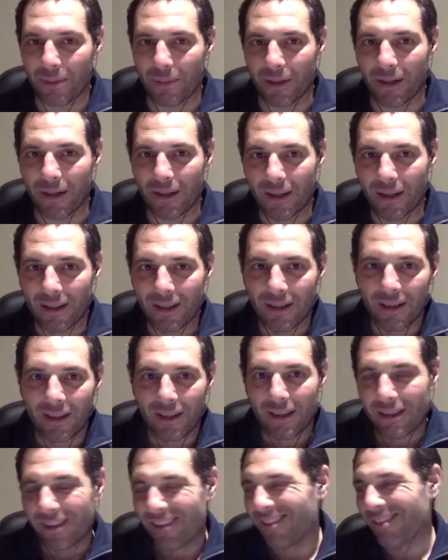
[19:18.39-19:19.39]
but
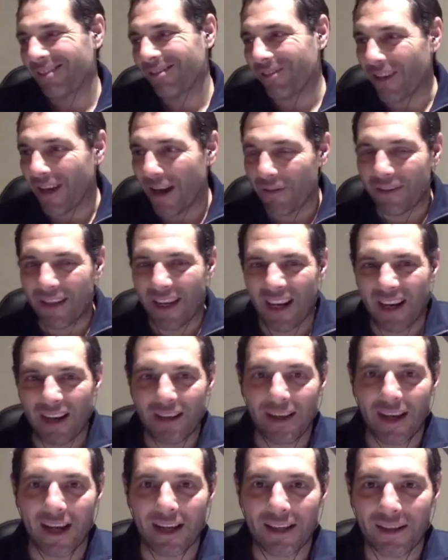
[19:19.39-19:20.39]
if I have
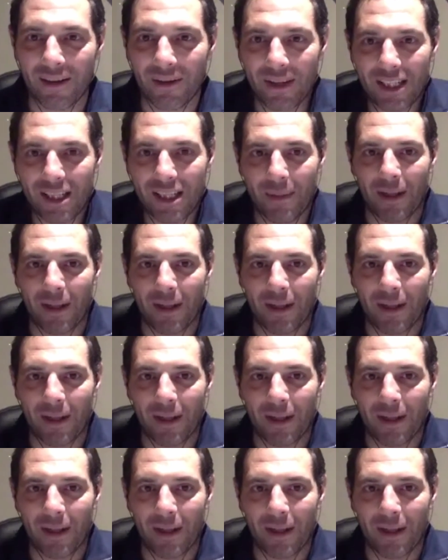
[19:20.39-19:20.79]
10,000 on this,